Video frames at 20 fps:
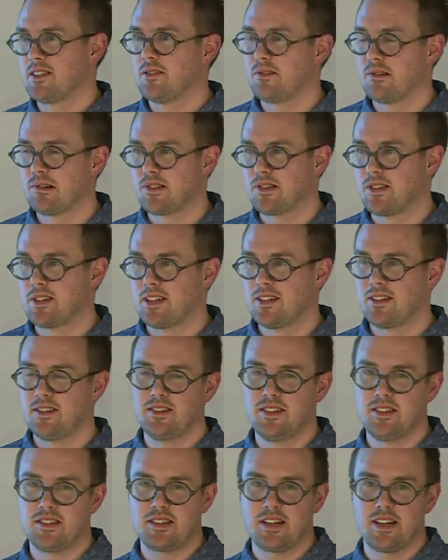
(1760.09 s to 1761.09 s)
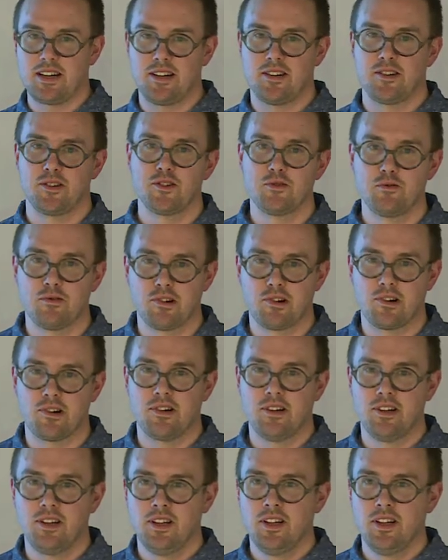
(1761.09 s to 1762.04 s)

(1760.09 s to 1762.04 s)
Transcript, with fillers: We also need designers for